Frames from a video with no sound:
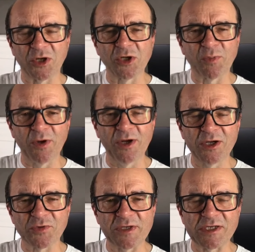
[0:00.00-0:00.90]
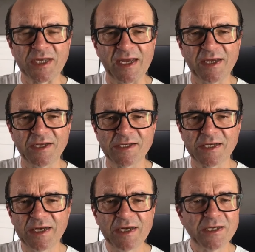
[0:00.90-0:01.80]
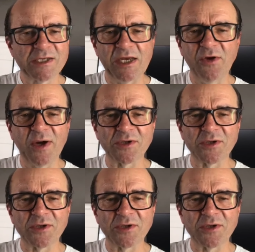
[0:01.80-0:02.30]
Entrepreneurs, risk takers, see who